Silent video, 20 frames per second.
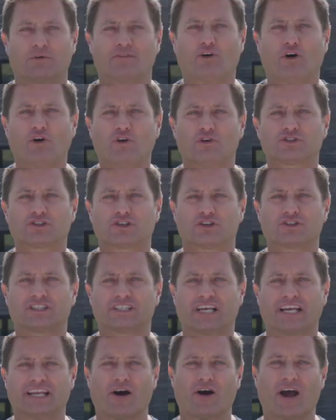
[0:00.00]
we've also
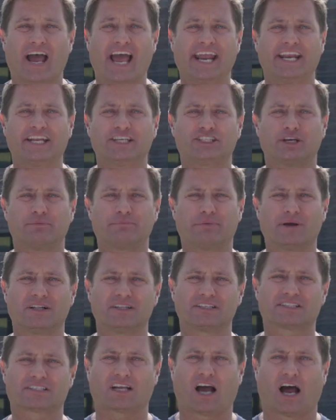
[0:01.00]
seen our energy
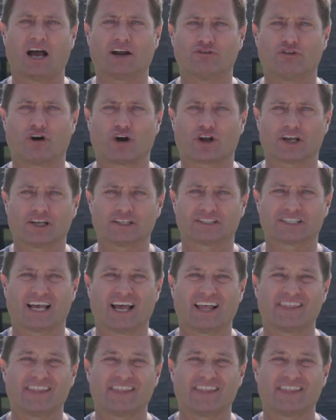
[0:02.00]
bills skyrocket